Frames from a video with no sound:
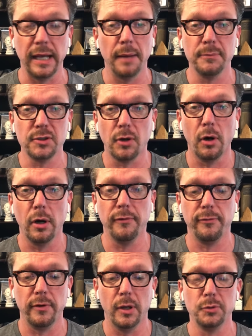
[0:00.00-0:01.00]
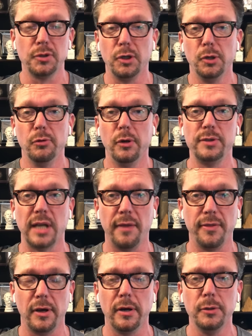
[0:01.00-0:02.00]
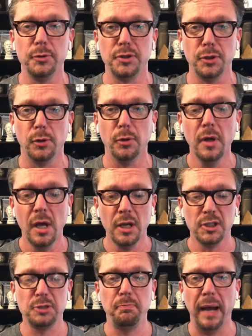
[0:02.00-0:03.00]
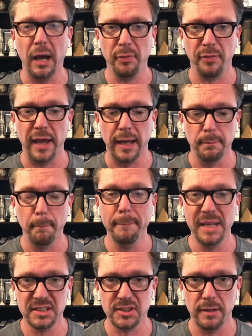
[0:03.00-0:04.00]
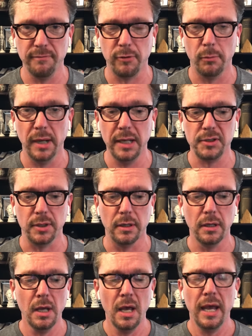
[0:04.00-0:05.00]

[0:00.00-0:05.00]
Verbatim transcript: I'm sorry for those gurus out there who still spout that misinformation